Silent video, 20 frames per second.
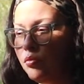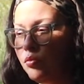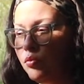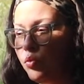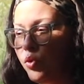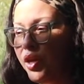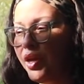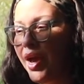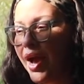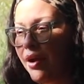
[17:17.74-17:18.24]

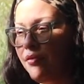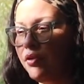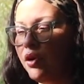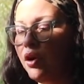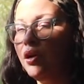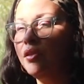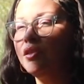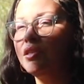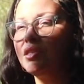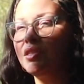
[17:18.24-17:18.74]
we have an
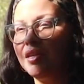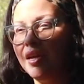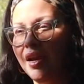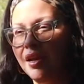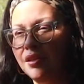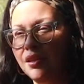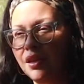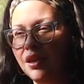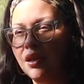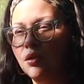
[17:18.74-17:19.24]

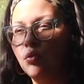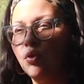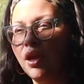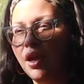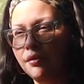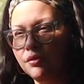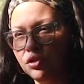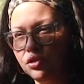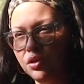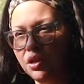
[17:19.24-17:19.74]
understanding and we
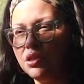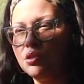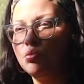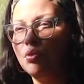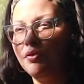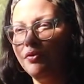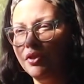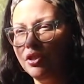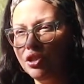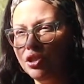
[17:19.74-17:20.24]
have trust
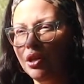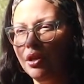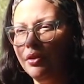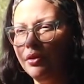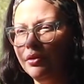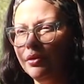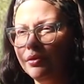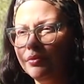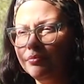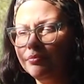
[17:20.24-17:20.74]
with each
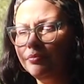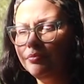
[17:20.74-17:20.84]
other,